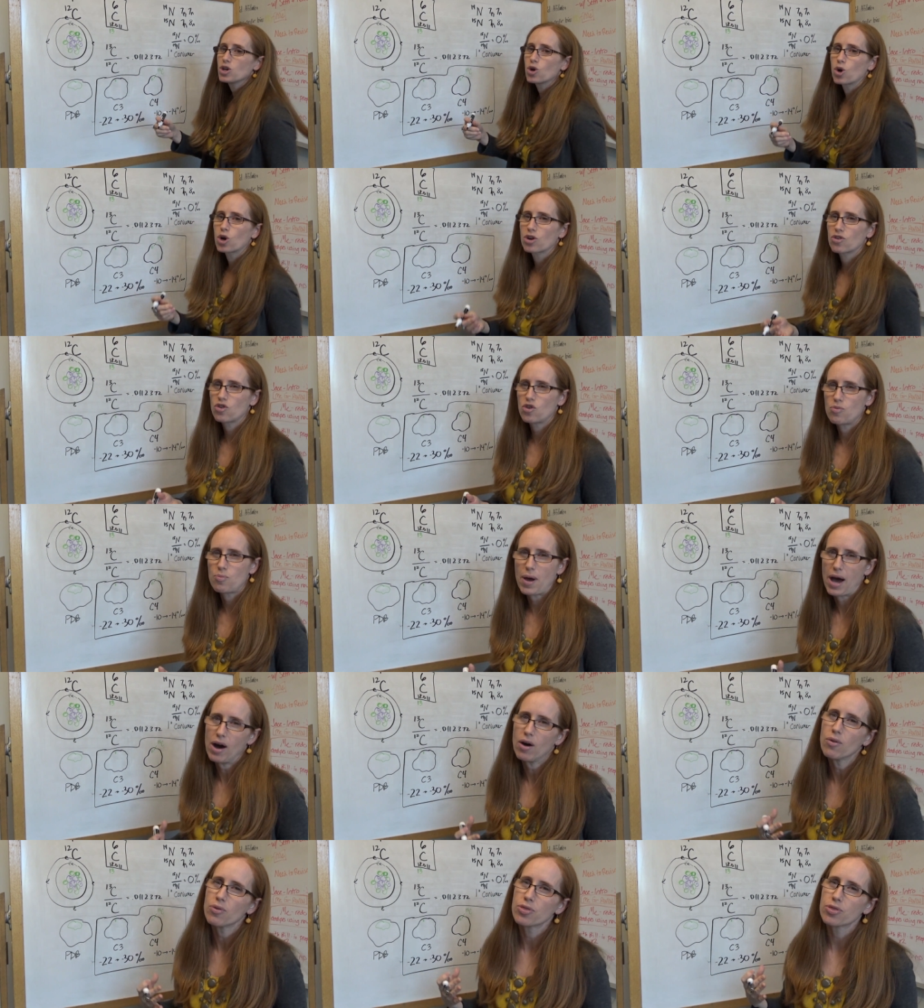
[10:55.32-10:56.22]
the order of
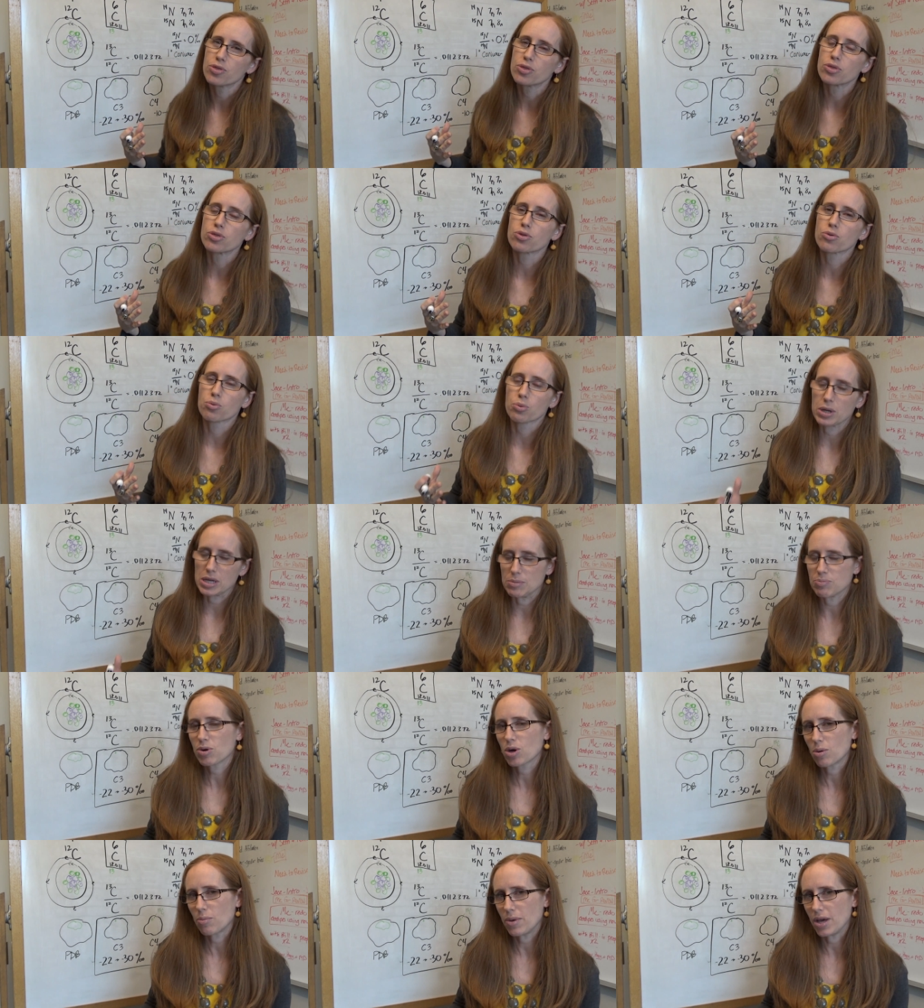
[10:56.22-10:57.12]
about 3
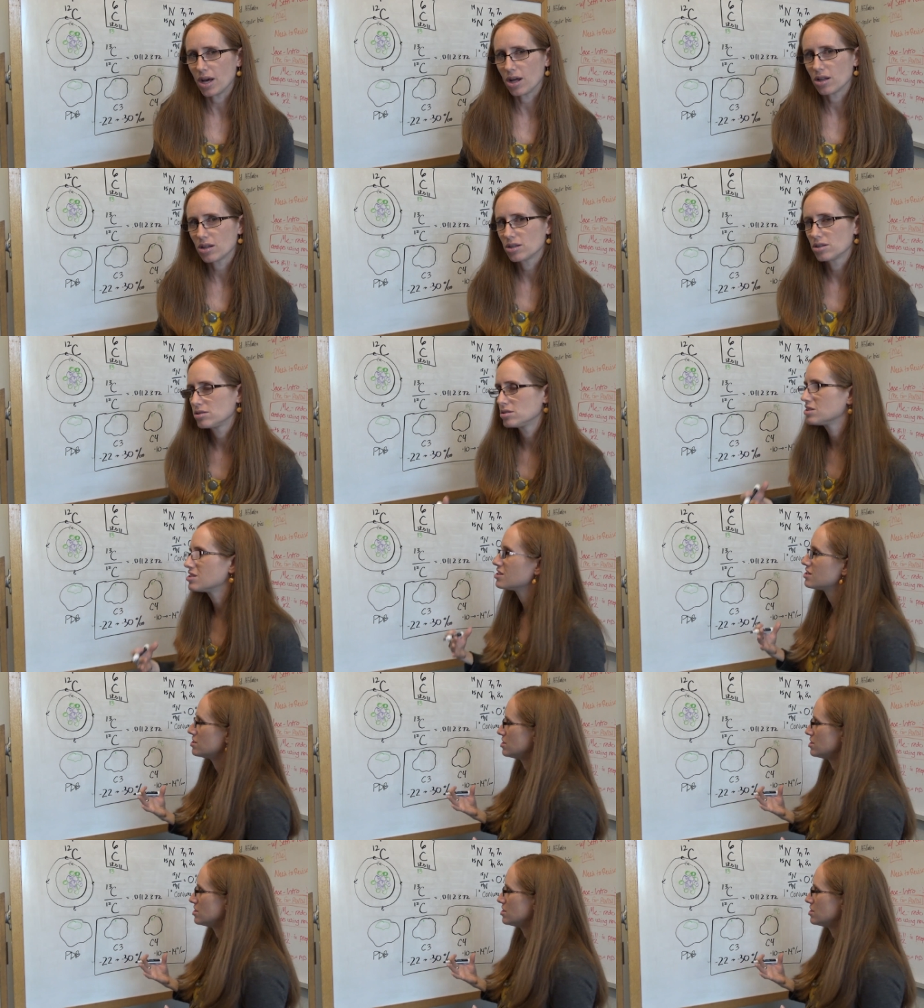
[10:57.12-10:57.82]
per mil to